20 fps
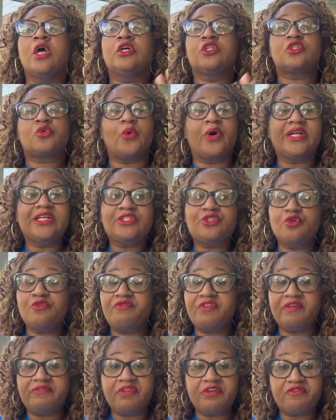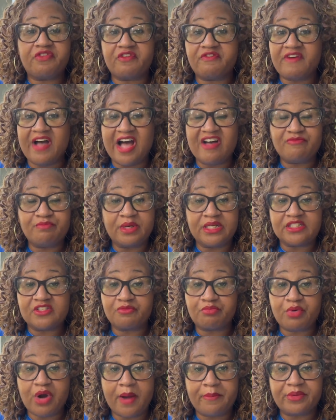$2,250 for 5 months
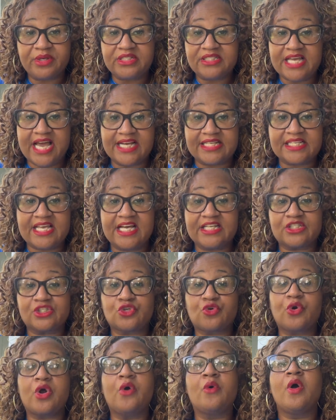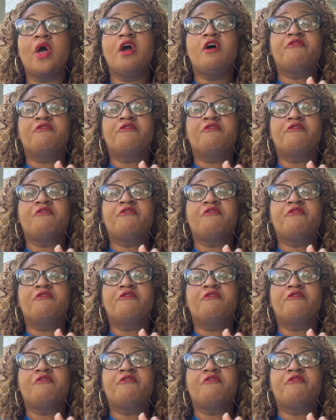of property tax escrow,